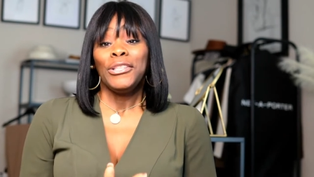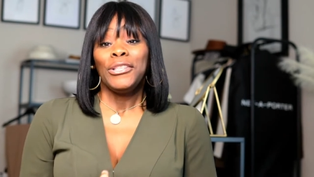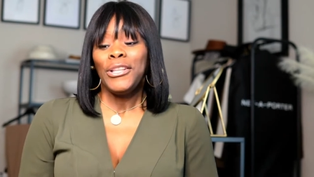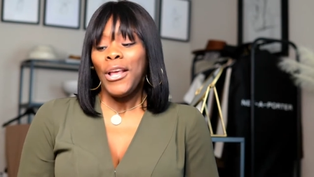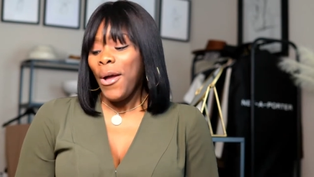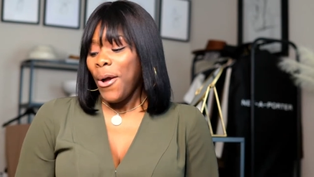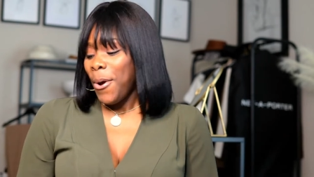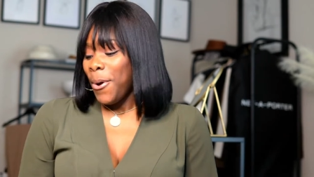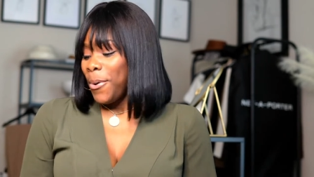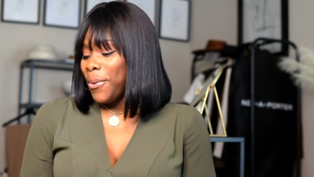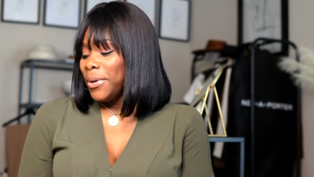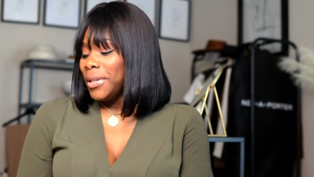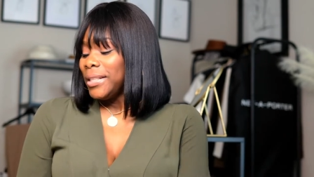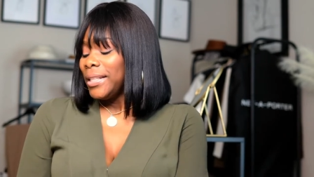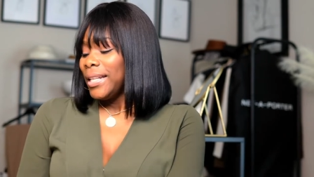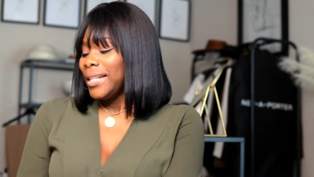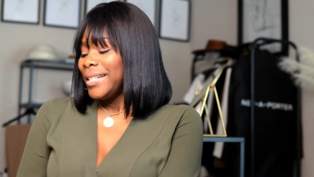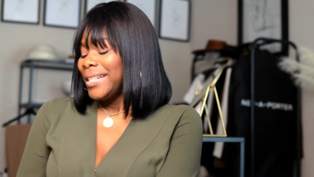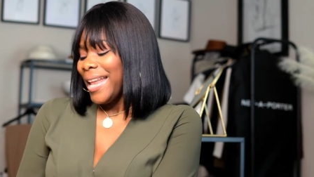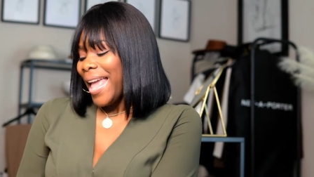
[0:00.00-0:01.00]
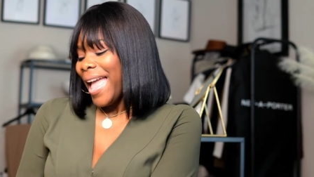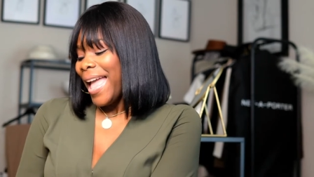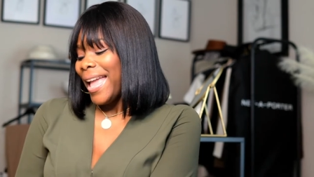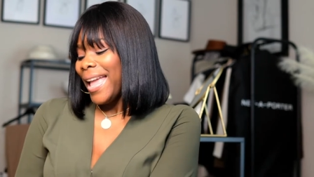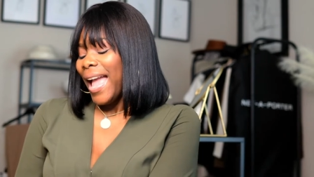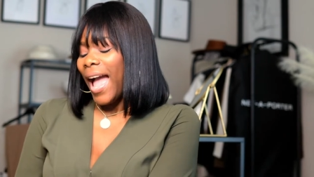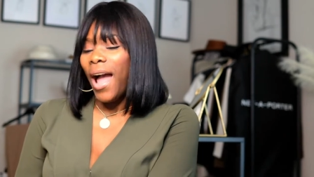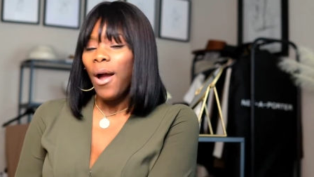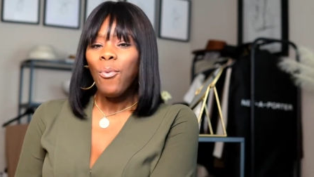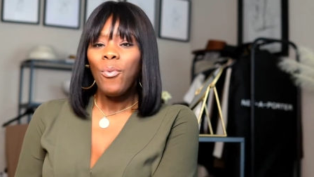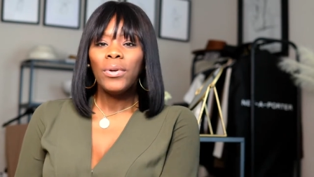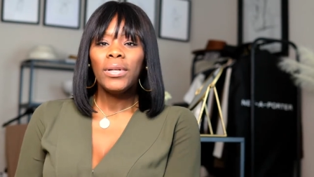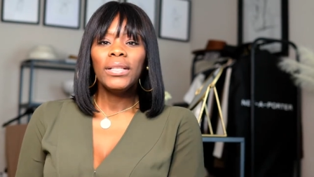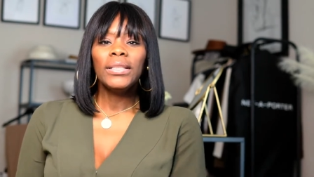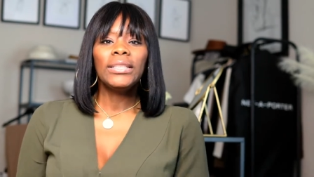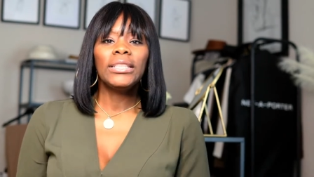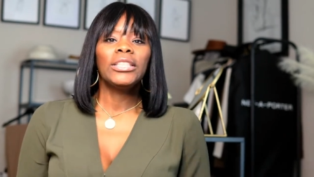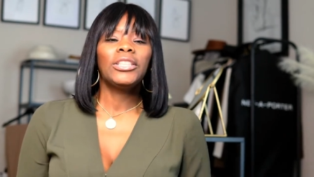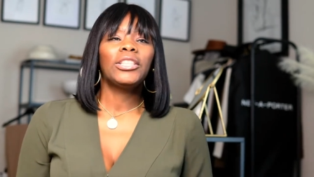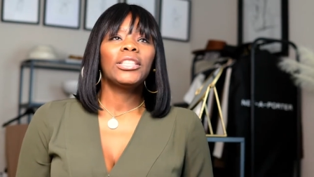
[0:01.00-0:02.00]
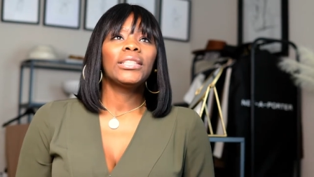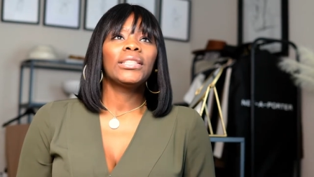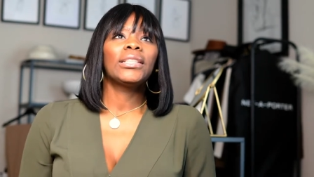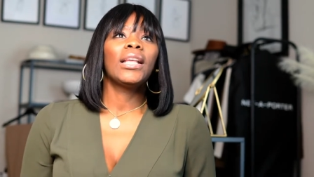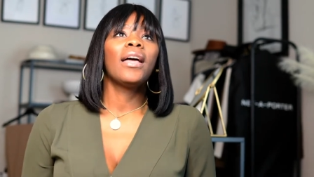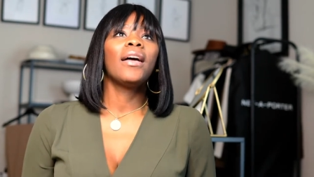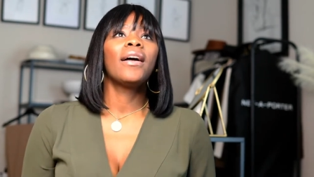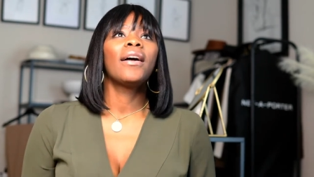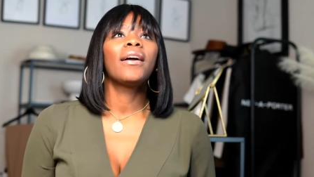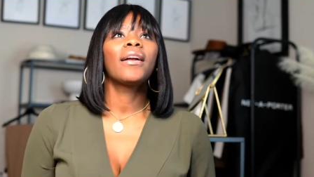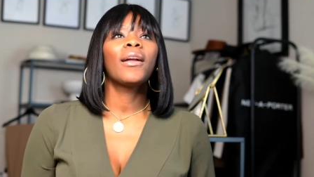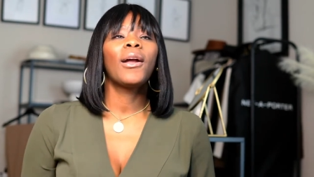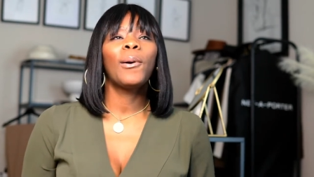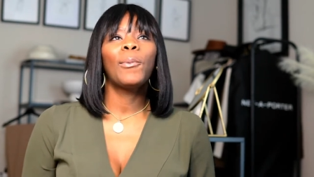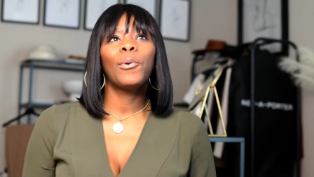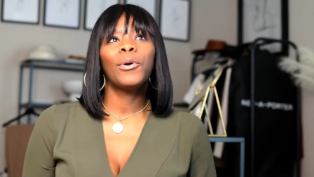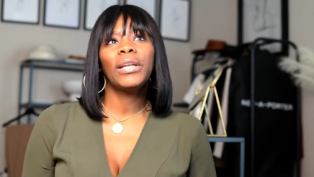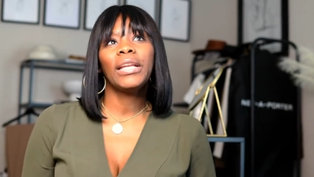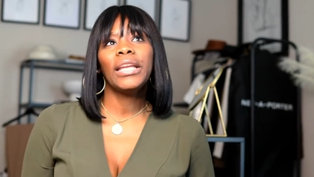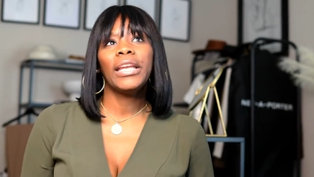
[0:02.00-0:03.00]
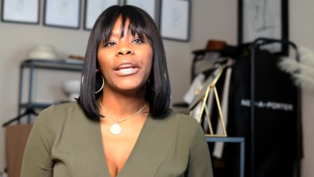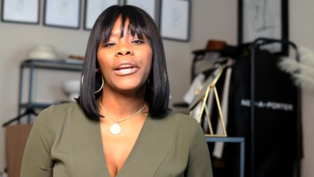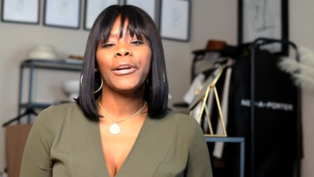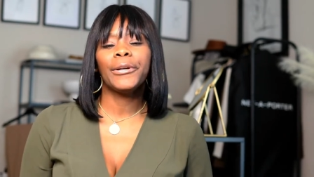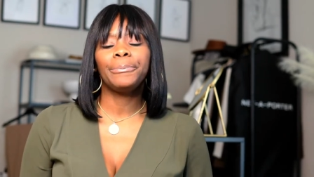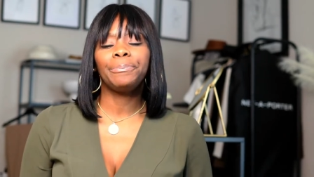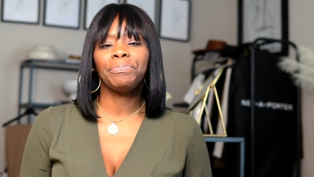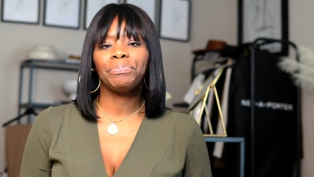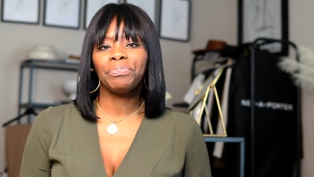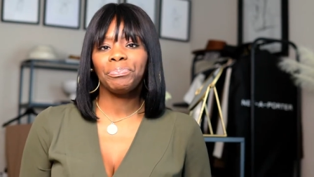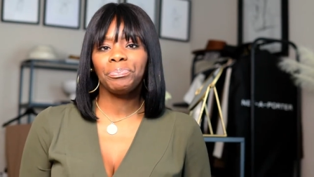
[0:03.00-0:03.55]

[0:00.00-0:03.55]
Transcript: So today I wanted to just come on here.